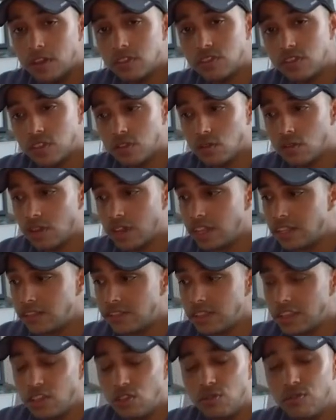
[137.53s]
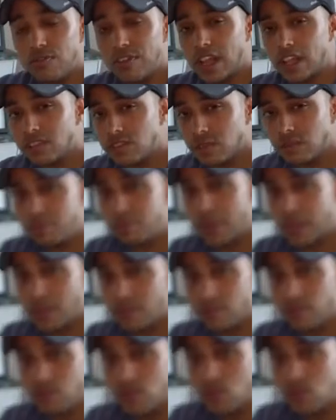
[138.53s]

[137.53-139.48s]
So let's say you've got some pet